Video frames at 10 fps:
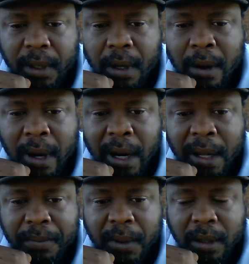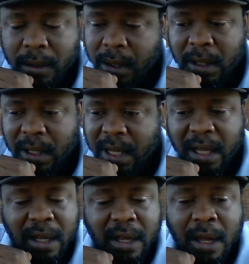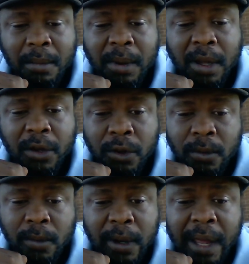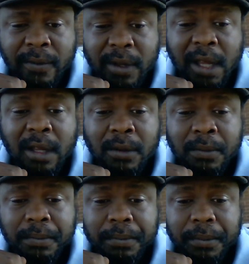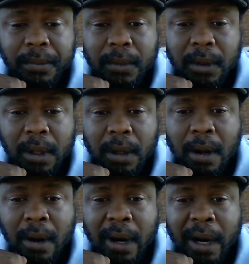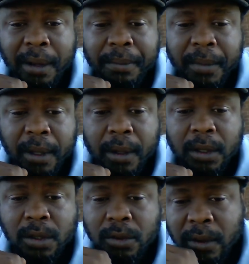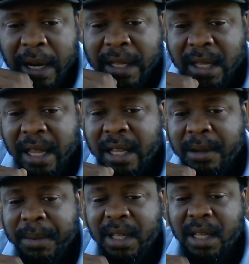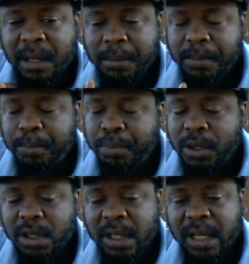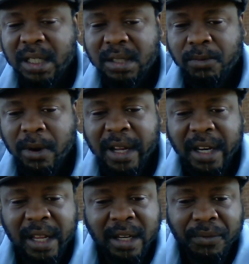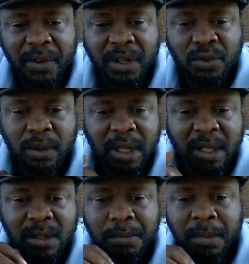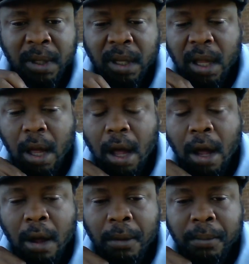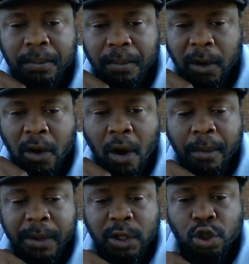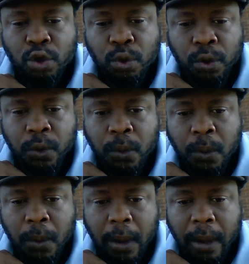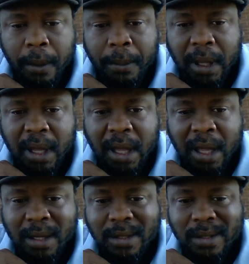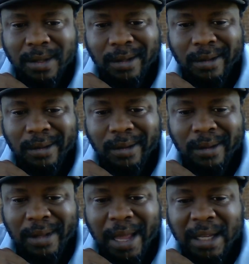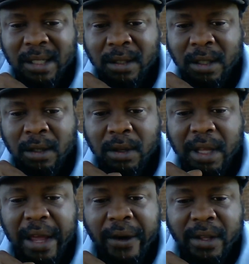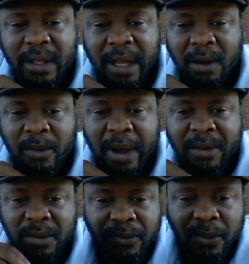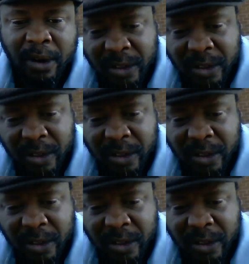Alright? Till the king come, you won't have a kingdom. Alright? So don't let the enemy keep pushing this rugged individualism garbage to you, because That's a little carrot that he waves in front